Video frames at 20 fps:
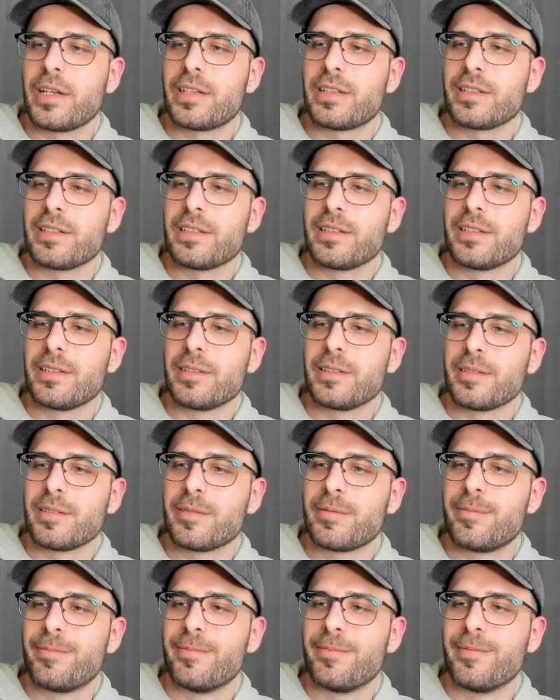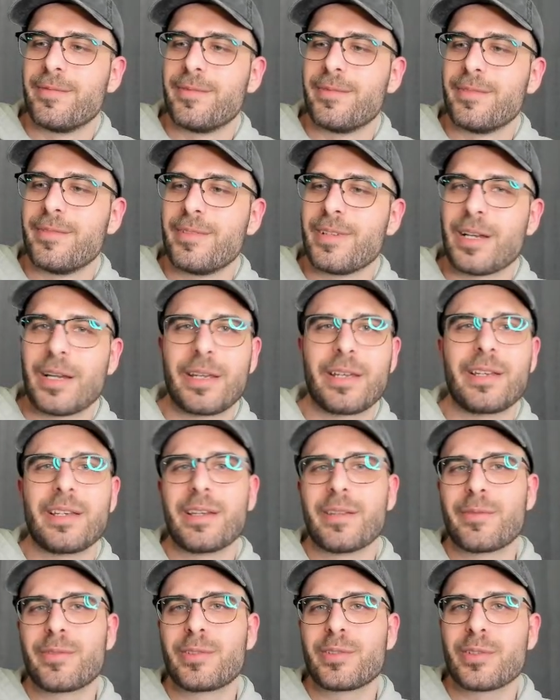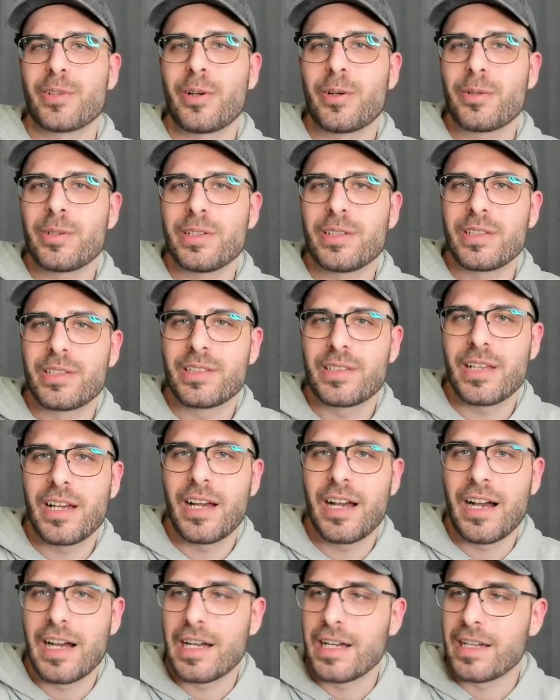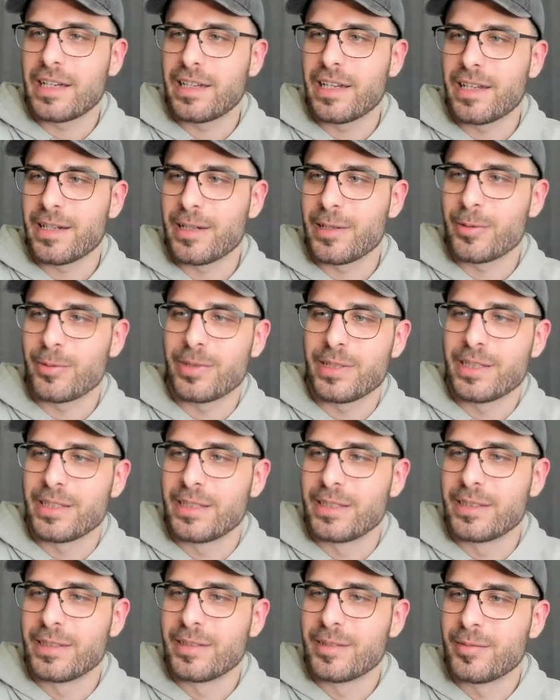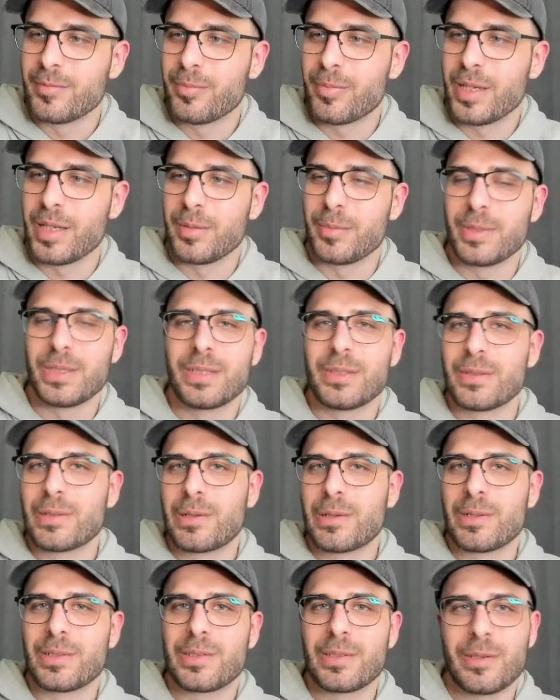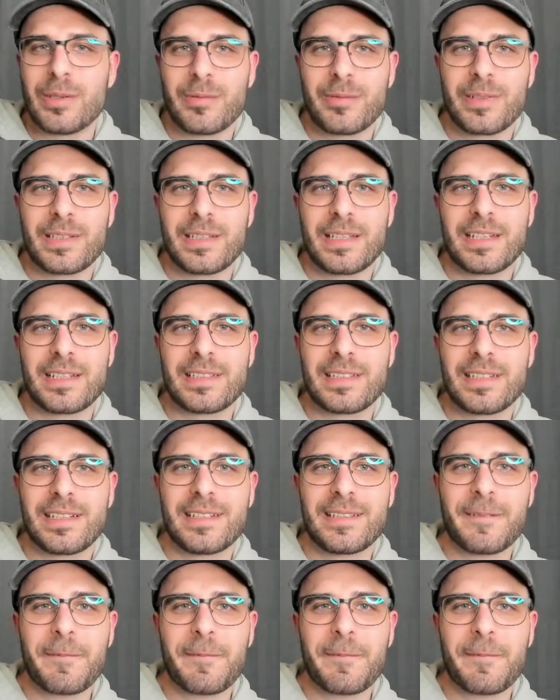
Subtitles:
if Soren's eye had a ring, baby, or something like that.